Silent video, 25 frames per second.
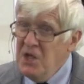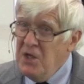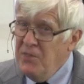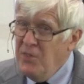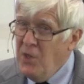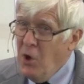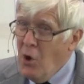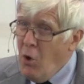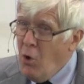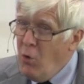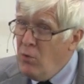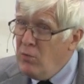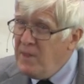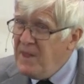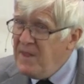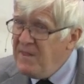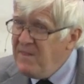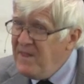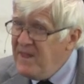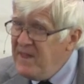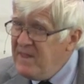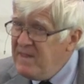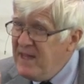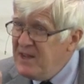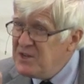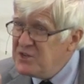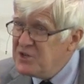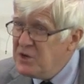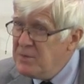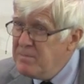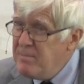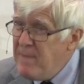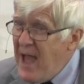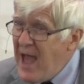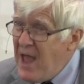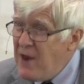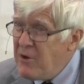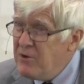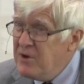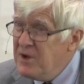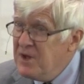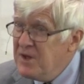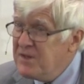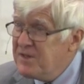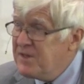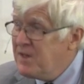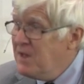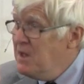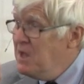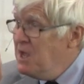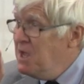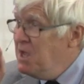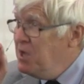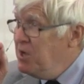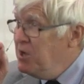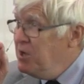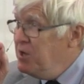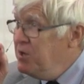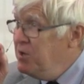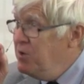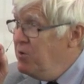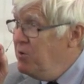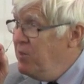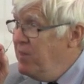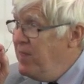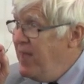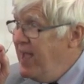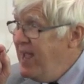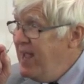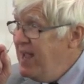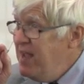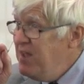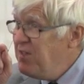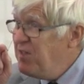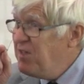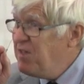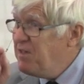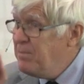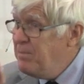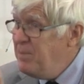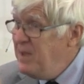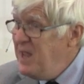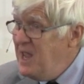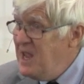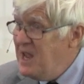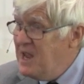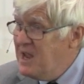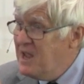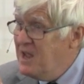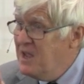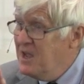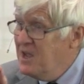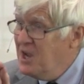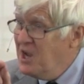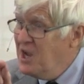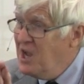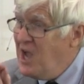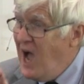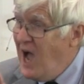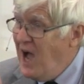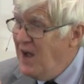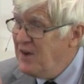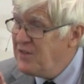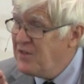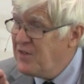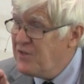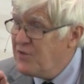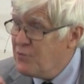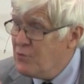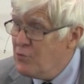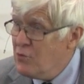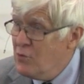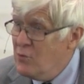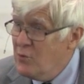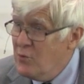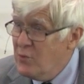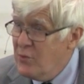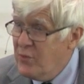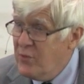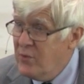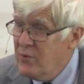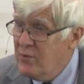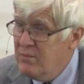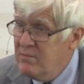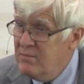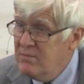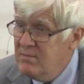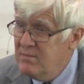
The only thing that should matter is do they speak God's truth?